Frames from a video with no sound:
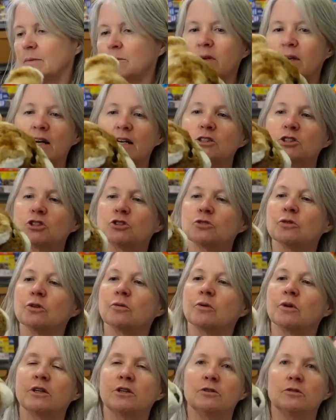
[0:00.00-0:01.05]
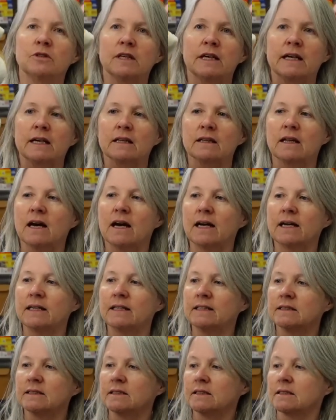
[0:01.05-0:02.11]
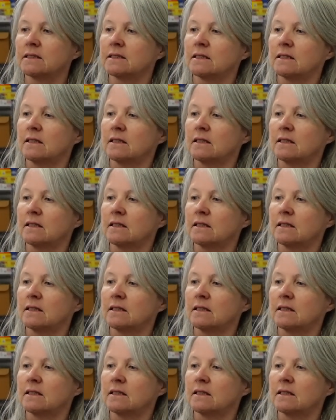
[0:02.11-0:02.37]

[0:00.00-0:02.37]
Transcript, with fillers: Not sure. What do you think? A lioness?